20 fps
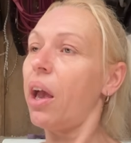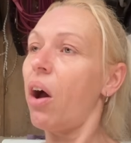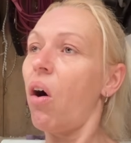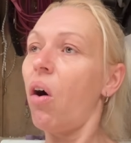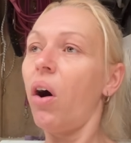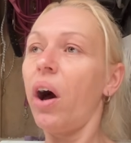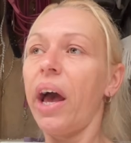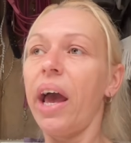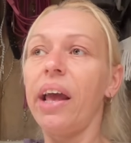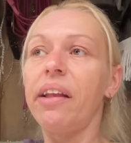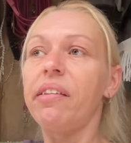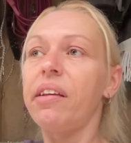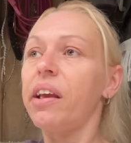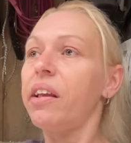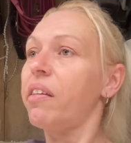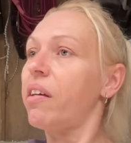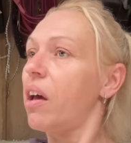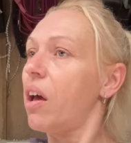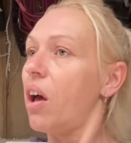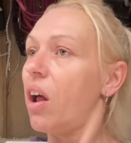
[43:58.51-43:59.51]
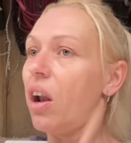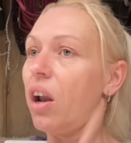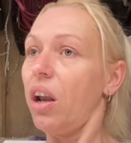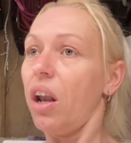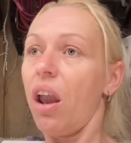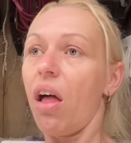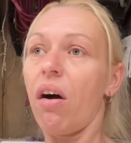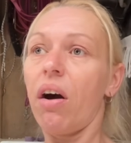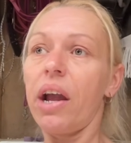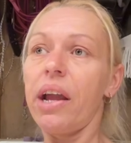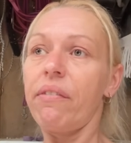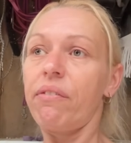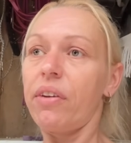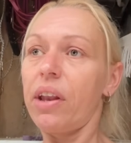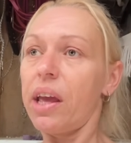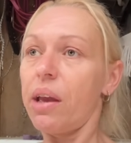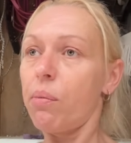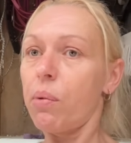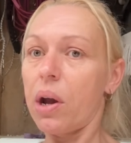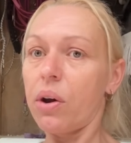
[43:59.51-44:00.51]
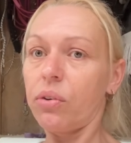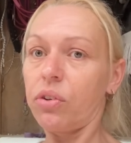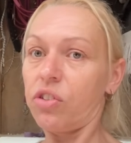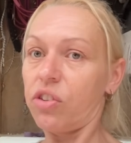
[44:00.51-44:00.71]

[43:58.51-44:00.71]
hot-headed, lively Welsh